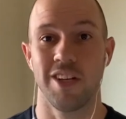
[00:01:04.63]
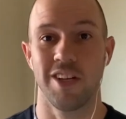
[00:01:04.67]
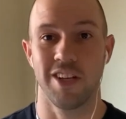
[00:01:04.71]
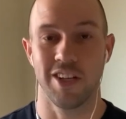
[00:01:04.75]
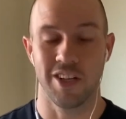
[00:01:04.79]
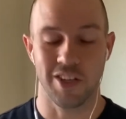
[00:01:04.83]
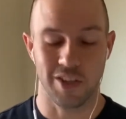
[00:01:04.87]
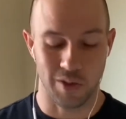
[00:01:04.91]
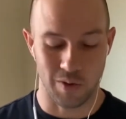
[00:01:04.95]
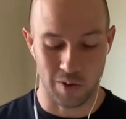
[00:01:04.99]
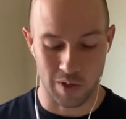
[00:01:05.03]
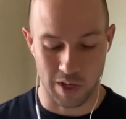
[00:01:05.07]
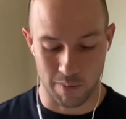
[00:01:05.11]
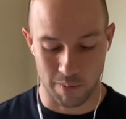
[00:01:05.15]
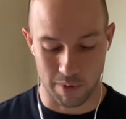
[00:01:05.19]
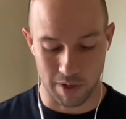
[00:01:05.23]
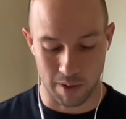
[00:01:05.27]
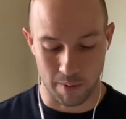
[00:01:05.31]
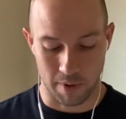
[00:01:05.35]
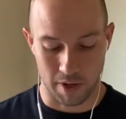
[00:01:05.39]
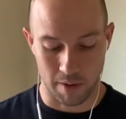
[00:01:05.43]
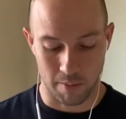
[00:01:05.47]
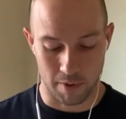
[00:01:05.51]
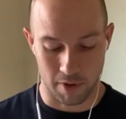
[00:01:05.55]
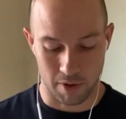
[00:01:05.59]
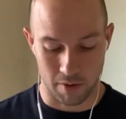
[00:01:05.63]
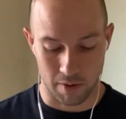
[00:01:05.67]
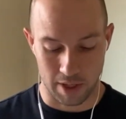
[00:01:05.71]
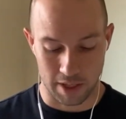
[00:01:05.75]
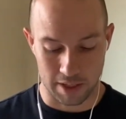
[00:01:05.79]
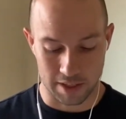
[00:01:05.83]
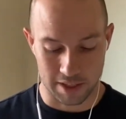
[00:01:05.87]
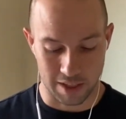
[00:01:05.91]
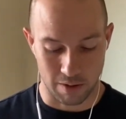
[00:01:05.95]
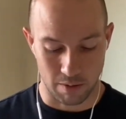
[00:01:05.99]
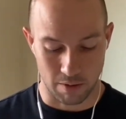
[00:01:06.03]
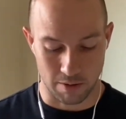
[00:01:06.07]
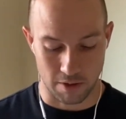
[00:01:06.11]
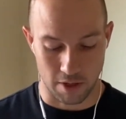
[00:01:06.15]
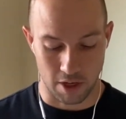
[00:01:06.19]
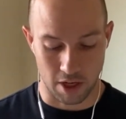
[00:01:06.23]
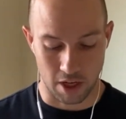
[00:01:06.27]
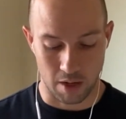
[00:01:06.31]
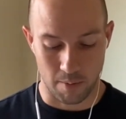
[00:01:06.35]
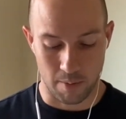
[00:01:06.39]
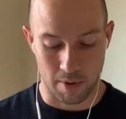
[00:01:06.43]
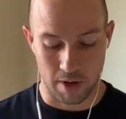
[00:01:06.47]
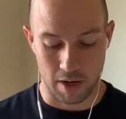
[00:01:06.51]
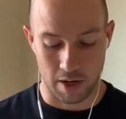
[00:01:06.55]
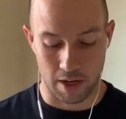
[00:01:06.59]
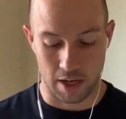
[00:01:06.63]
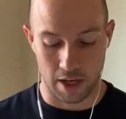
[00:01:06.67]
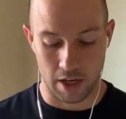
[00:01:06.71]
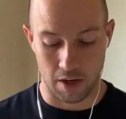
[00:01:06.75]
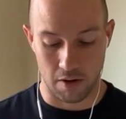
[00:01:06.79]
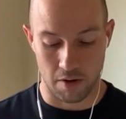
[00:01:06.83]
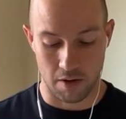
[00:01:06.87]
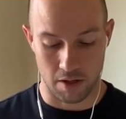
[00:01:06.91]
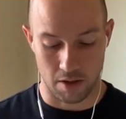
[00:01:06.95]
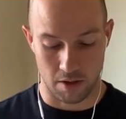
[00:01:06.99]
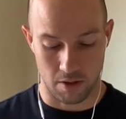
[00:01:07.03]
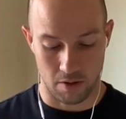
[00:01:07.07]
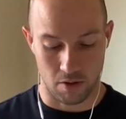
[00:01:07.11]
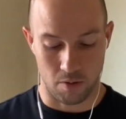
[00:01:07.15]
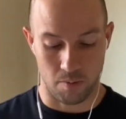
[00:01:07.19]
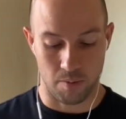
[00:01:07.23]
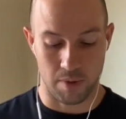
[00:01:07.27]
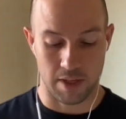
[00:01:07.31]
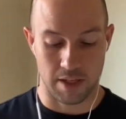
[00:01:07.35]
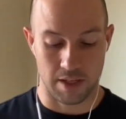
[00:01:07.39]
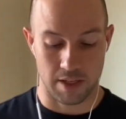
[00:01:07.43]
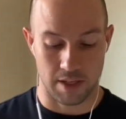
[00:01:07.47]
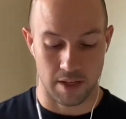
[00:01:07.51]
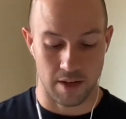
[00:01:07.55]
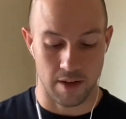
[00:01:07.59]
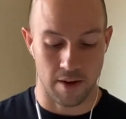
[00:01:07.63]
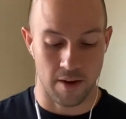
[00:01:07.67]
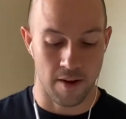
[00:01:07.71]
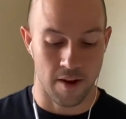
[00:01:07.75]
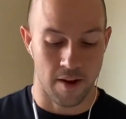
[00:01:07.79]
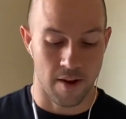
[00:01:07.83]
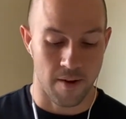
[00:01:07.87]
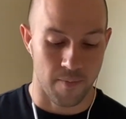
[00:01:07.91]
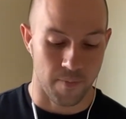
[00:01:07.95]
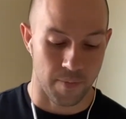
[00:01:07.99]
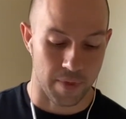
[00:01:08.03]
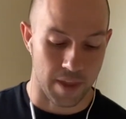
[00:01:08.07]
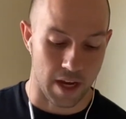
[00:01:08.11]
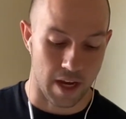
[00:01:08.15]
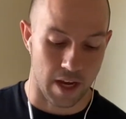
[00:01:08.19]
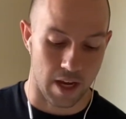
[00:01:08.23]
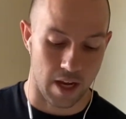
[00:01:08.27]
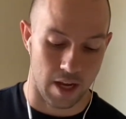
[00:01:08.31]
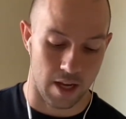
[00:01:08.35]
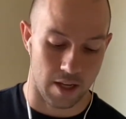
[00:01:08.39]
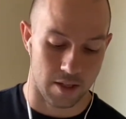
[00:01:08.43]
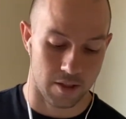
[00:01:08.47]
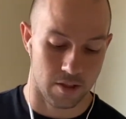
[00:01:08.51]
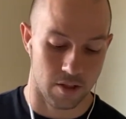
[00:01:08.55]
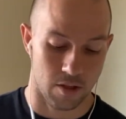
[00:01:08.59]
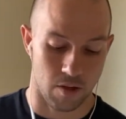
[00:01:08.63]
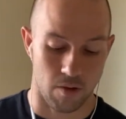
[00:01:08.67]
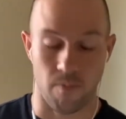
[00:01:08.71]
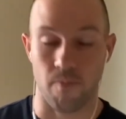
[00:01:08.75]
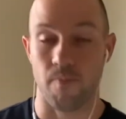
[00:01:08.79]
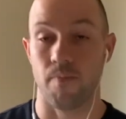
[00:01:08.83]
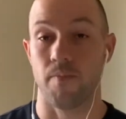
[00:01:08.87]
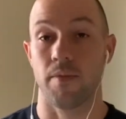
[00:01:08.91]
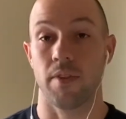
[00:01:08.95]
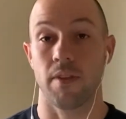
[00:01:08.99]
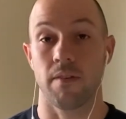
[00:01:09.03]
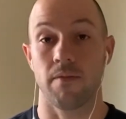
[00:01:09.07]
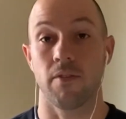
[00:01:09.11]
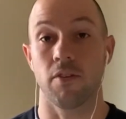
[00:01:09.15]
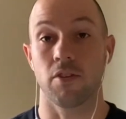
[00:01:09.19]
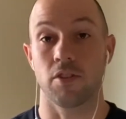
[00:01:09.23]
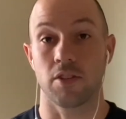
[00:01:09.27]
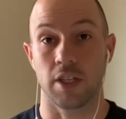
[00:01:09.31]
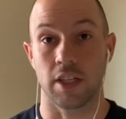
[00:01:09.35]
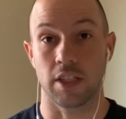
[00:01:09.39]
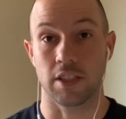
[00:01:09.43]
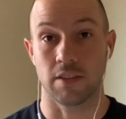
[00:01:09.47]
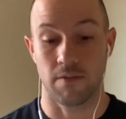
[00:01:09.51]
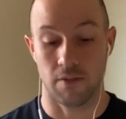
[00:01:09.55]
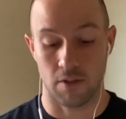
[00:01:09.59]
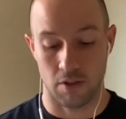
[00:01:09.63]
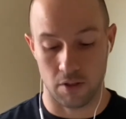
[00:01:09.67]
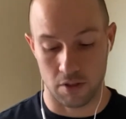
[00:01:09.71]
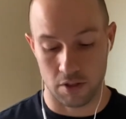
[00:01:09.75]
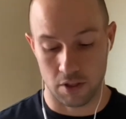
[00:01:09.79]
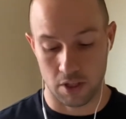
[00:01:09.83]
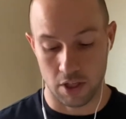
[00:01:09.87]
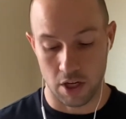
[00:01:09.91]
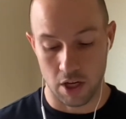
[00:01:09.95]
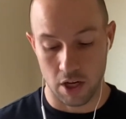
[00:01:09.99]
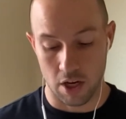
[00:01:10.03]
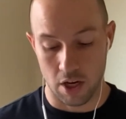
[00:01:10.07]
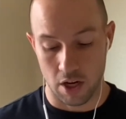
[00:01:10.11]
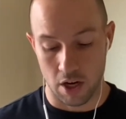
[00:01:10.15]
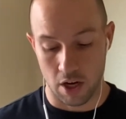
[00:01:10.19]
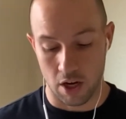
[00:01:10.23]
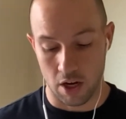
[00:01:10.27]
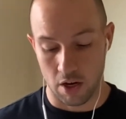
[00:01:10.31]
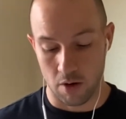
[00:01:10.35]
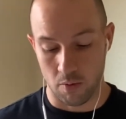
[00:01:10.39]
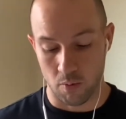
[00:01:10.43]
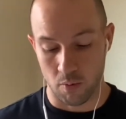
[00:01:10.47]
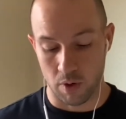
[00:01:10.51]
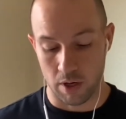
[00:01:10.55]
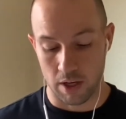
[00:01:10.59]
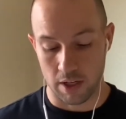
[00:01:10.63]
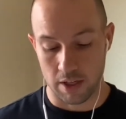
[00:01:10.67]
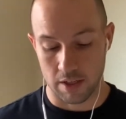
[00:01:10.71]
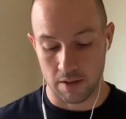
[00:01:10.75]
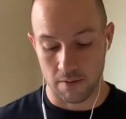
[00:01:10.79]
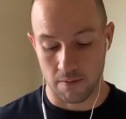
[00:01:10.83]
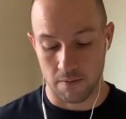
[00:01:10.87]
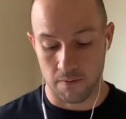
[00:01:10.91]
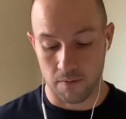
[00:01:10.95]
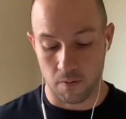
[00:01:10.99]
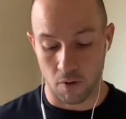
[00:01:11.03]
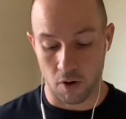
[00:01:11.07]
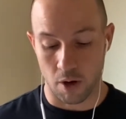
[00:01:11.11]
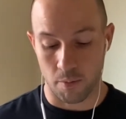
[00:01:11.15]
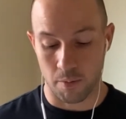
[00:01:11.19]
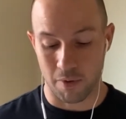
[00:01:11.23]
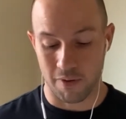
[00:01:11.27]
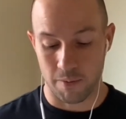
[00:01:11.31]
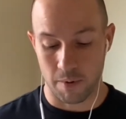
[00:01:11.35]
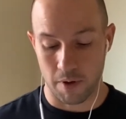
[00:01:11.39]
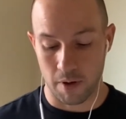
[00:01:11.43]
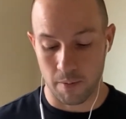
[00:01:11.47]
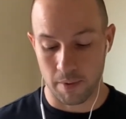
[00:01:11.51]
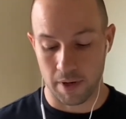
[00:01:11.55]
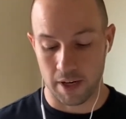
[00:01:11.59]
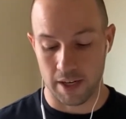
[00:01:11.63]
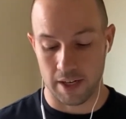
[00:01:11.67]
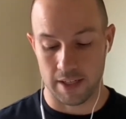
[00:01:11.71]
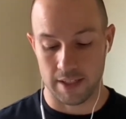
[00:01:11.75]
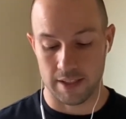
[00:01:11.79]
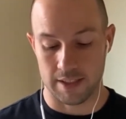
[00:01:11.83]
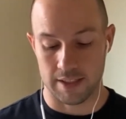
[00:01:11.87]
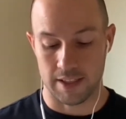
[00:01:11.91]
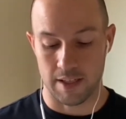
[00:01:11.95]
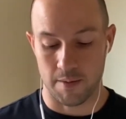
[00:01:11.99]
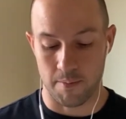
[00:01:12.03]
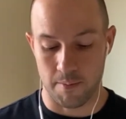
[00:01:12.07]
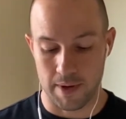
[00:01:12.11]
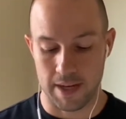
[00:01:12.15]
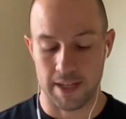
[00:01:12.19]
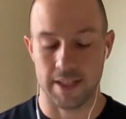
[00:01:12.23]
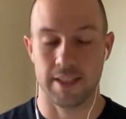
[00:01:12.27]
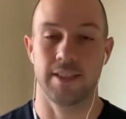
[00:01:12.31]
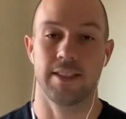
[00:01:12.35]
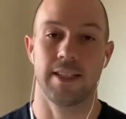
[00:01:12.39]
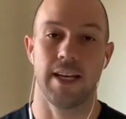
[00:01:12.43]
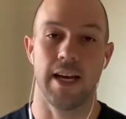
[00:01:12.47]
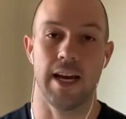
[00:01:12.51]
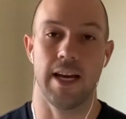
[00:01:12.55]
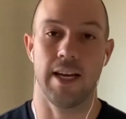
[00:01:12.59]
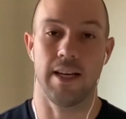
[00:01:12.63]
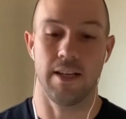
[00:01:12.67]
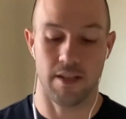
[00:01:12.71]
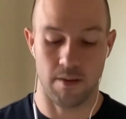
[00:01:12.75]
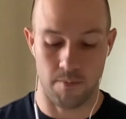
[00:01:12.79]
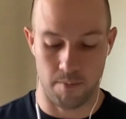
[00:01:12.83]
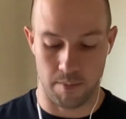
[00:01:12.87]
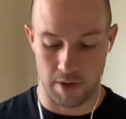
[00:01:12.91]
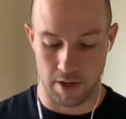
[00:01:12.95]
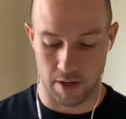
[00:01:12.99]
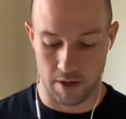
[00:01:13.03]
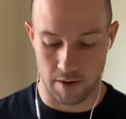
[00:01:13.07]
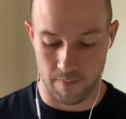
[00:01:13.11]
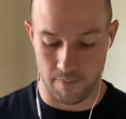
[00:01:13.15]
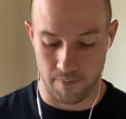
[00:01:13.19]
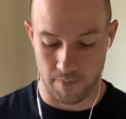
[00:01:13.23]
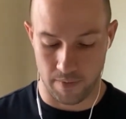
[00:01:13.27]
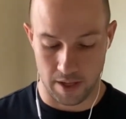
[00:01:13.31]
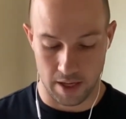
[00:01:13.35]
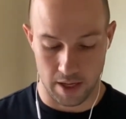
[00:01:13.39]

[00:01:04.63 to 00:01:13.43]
to pumpkin purees that we'll talk about here in a little bit. So first things first, what form of pumpkin is the best to add to beer?